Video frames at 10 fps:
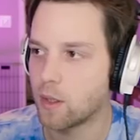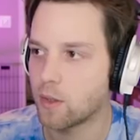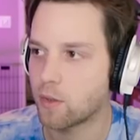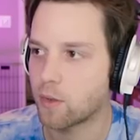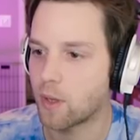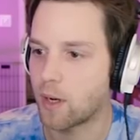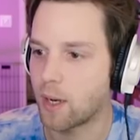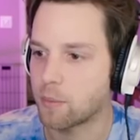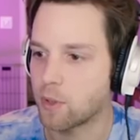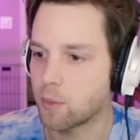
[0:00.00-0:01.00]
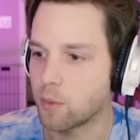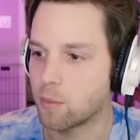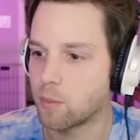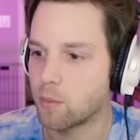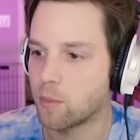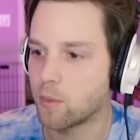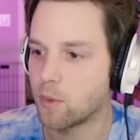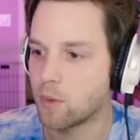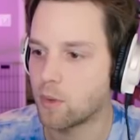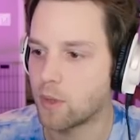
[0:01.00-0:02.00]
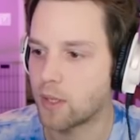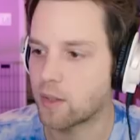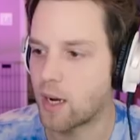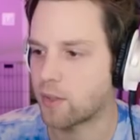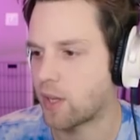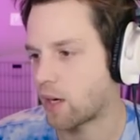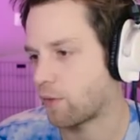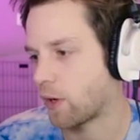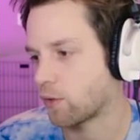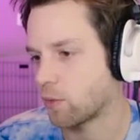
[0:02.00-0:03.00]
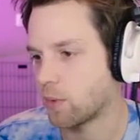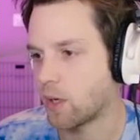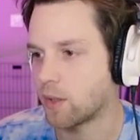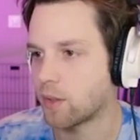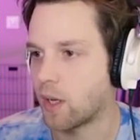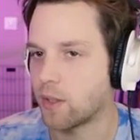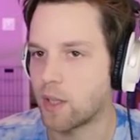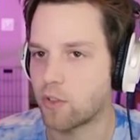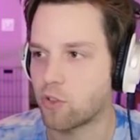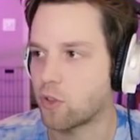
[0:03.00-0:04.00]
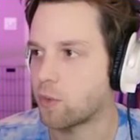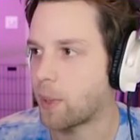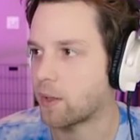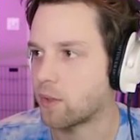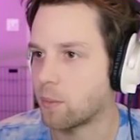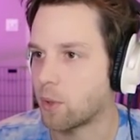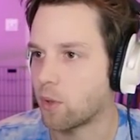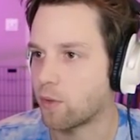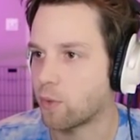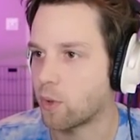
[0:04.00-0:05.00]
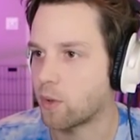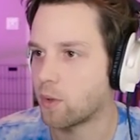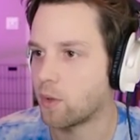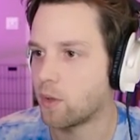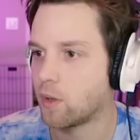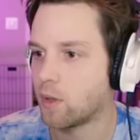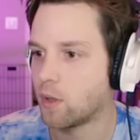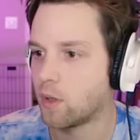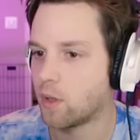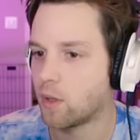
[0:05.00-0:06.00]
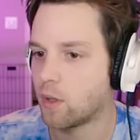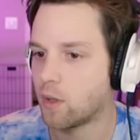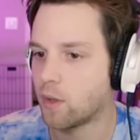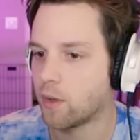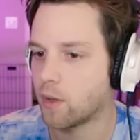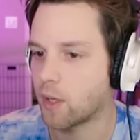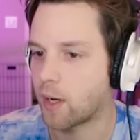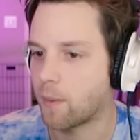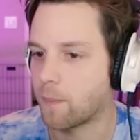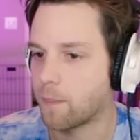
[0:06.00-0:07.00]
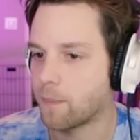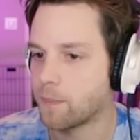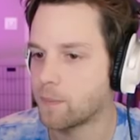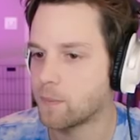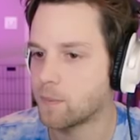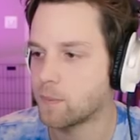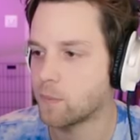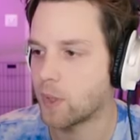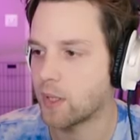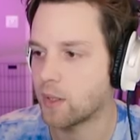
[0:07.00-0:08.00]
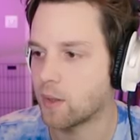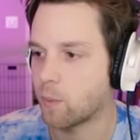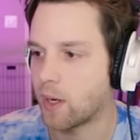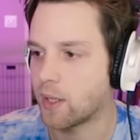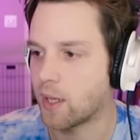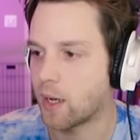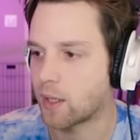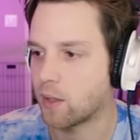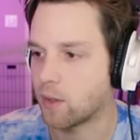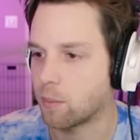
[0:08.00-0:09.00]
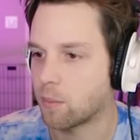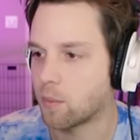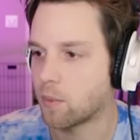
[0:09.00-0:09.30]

Is this an empty room? That's not a sacrifice room. No, it's not. That's just spikes in the middle of the floor. Look out. What that? Why did that not kill him?